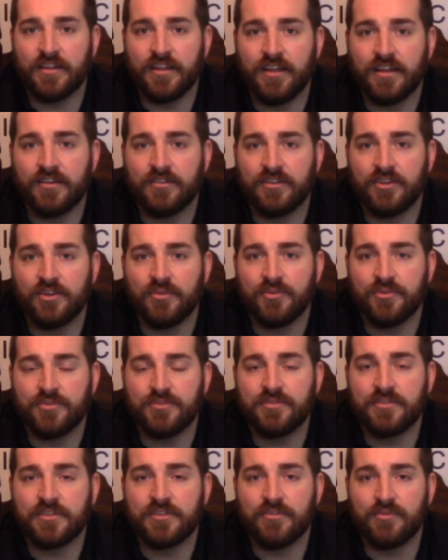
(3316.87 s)
and you know we're
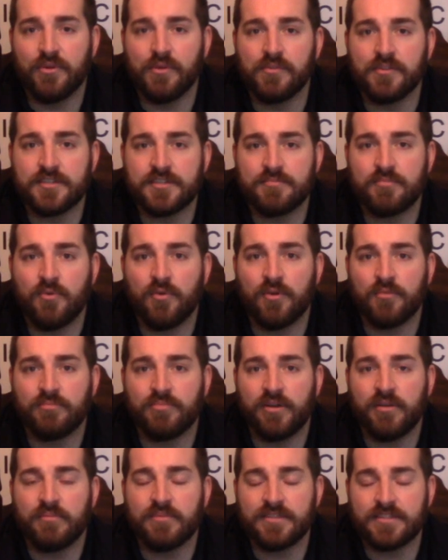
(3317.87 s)
doing to grow the sport
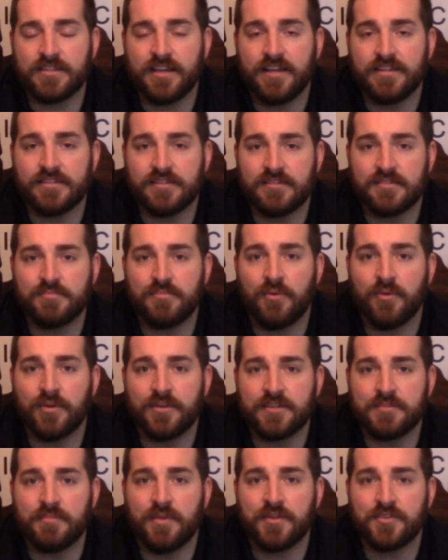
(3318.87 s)
publicize the sport
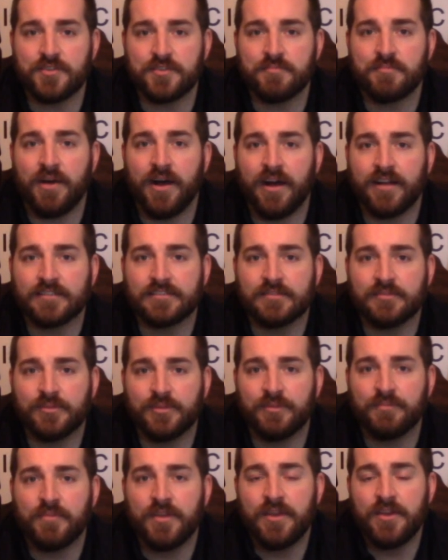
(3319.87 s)
as much as
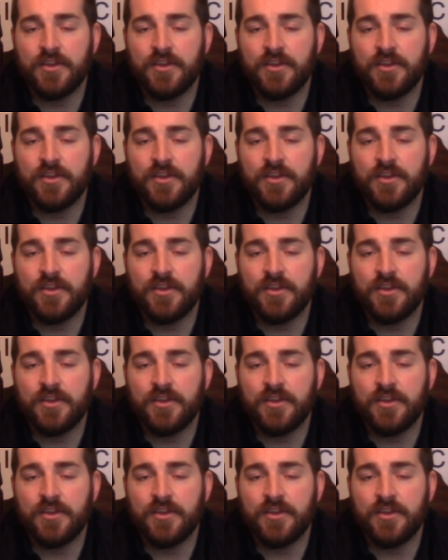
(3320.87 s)
possible